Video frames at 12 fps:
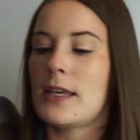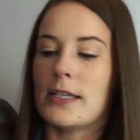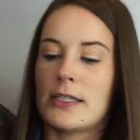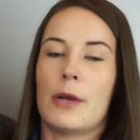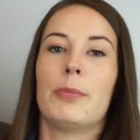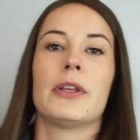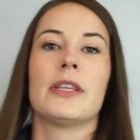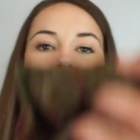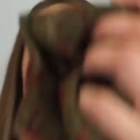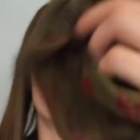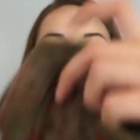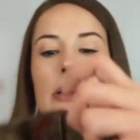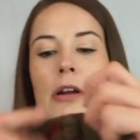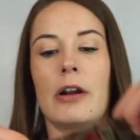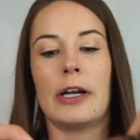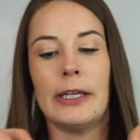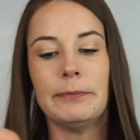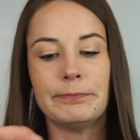this, I'll put this on
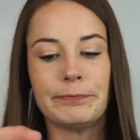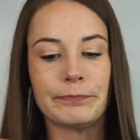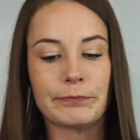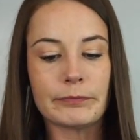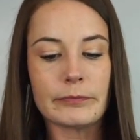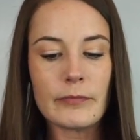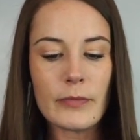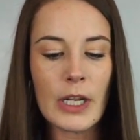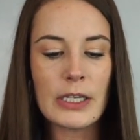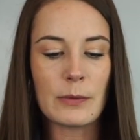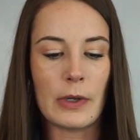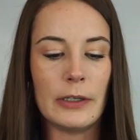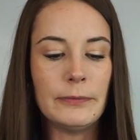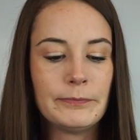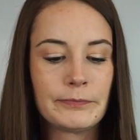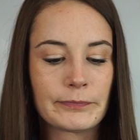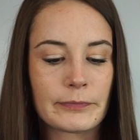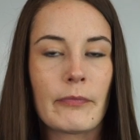Mercari as well.
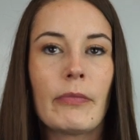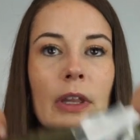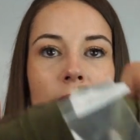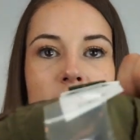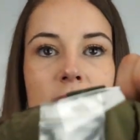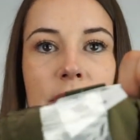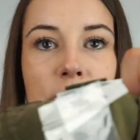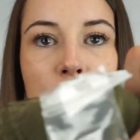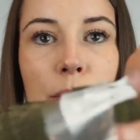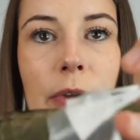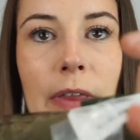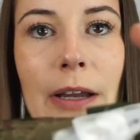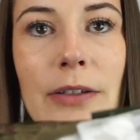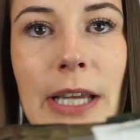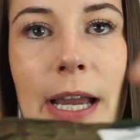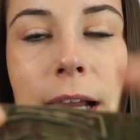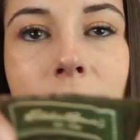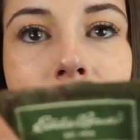It's new without
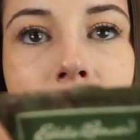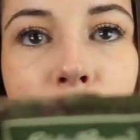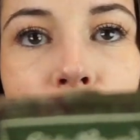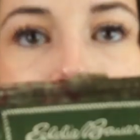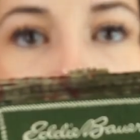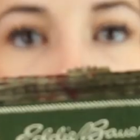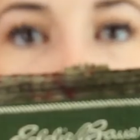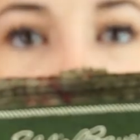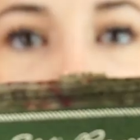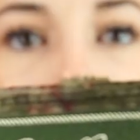tag, new with button.